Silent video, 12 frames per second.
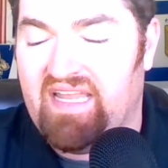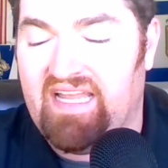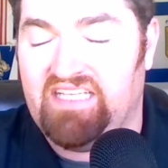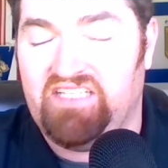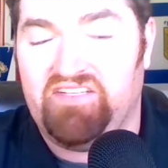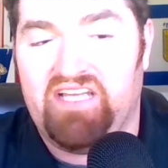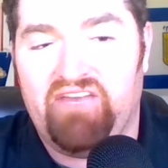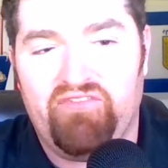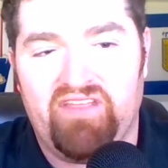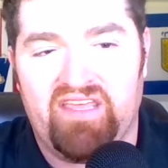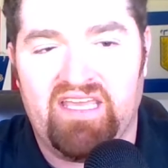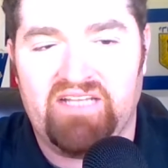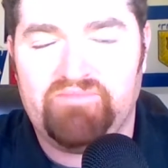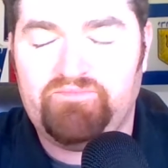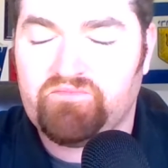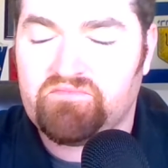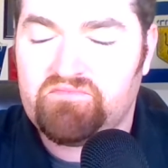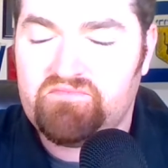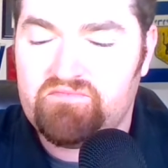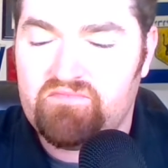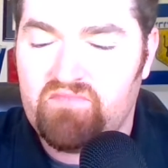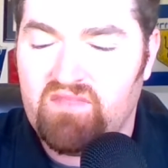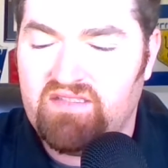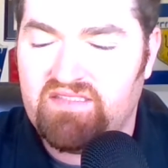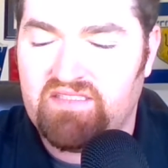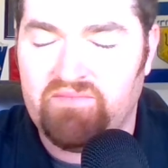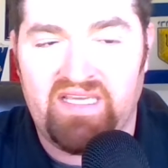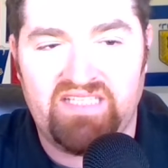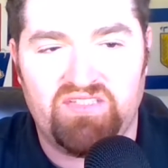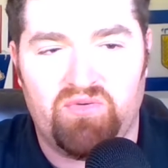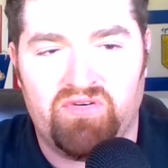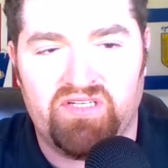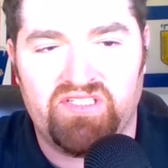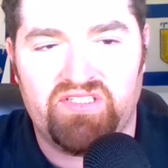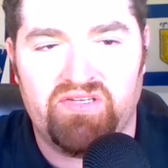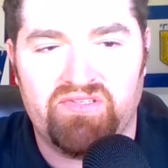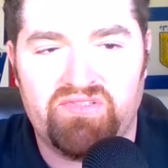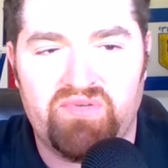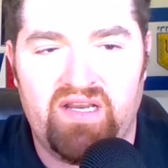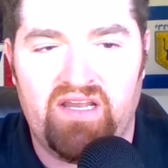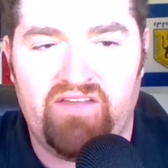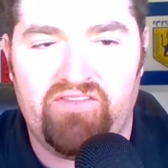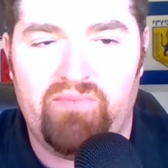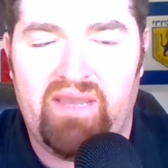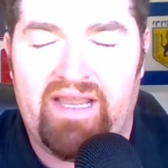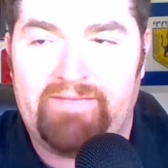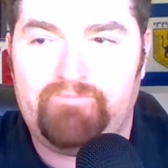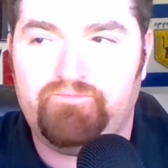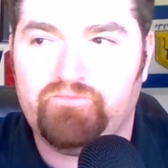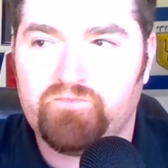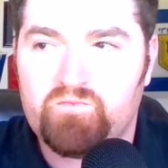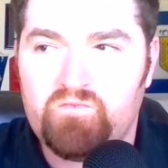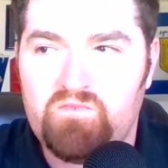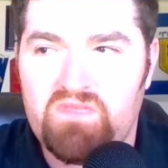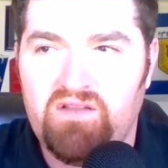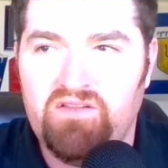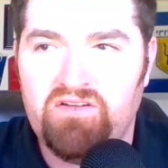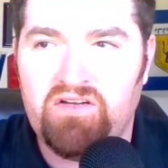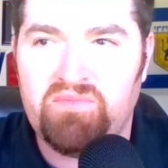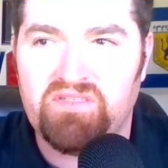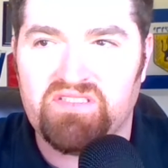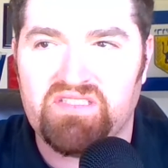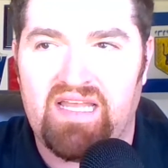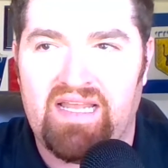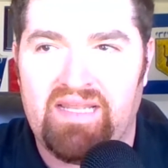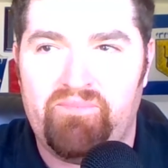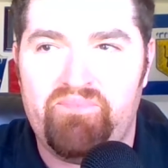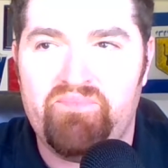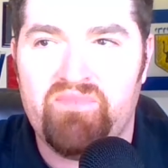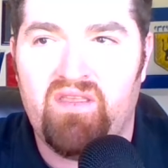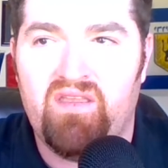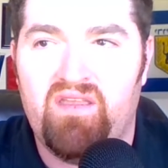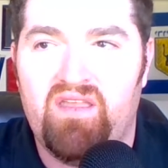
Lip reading: Yeah, and you definitely get some nice orange notes right off the bat, a little almost lime.